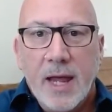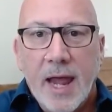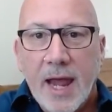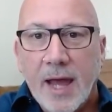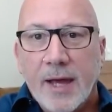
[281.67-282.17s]

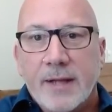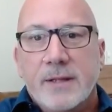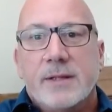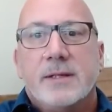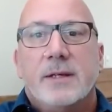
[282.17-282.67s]

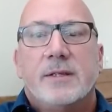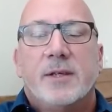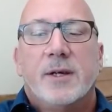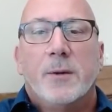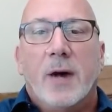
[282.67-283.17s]
And
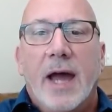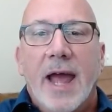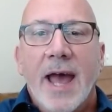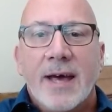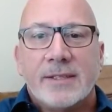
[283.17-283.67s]
so I
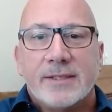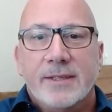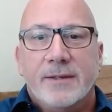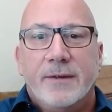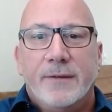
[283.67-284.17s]
asked
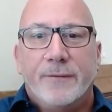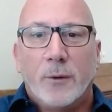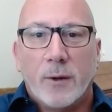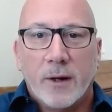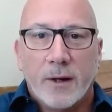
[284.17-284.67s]

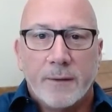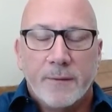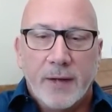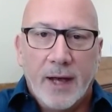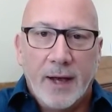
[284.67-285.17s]
for
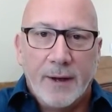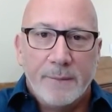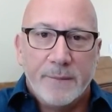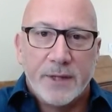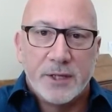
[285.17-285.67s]

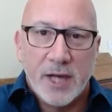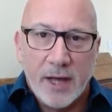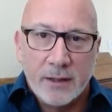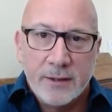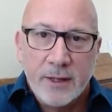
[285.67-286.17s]
the
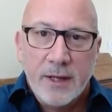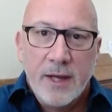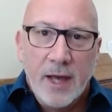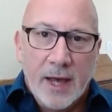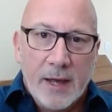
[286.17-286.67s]
child
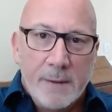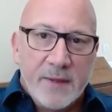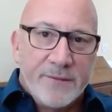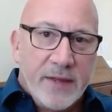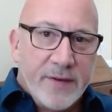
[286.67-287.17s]

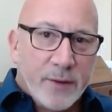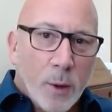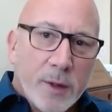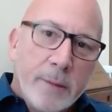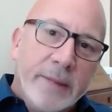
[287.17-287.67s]
if they've ever
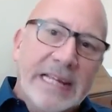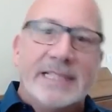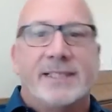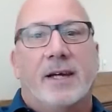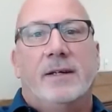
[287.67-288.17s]
ordered a
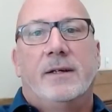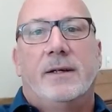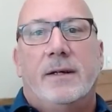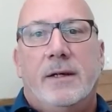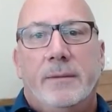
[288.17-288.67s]
pizza,
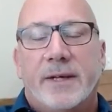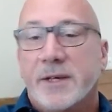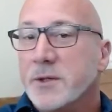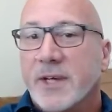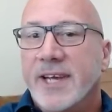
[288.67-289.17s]

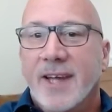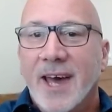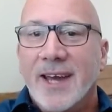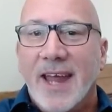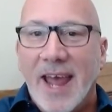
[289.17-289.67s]
because you
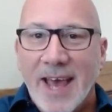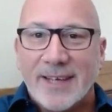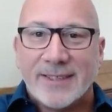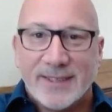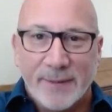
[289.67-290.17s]
cannot
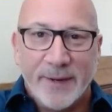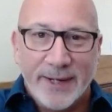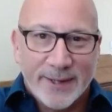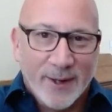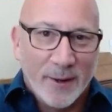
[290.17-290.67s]
ask
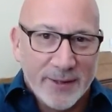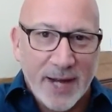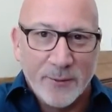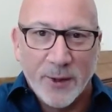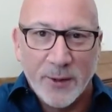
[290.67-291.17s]
somebody to call
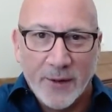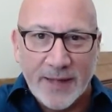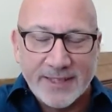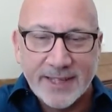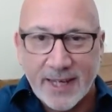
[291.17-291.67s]
911.
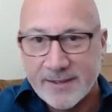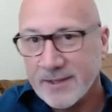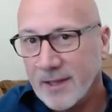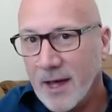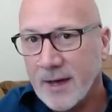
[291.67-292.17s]
That's against
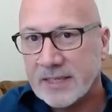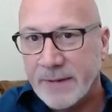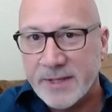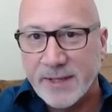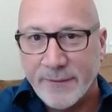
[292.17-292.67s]
the law,
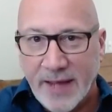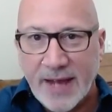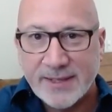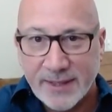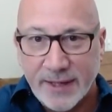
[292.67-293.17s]
especially if they
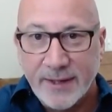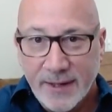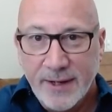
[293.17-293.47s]
actually